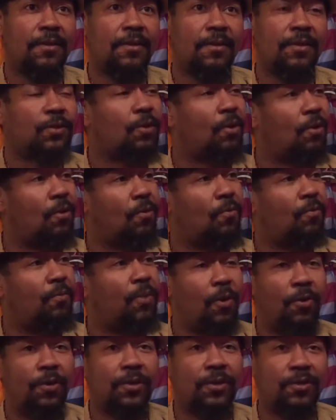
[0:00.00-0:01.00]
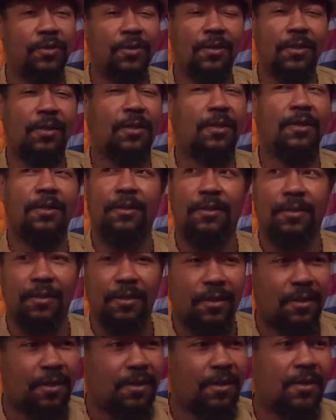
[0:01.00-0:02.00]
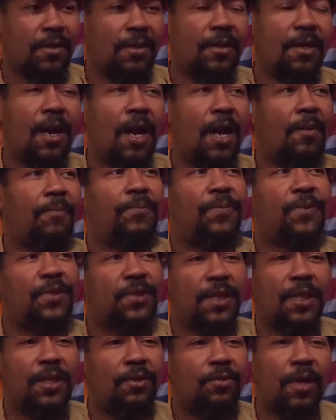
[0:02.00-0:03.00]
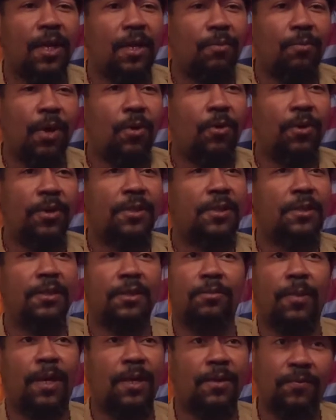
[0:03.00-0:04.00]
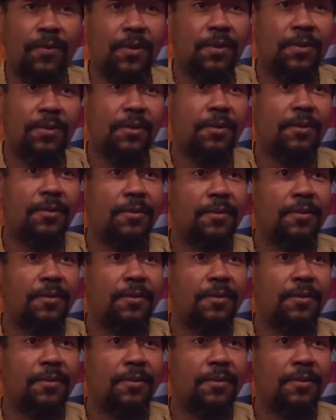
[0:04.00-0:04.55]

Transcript: So, poetry. I would say you're not a poet till somebody feel you.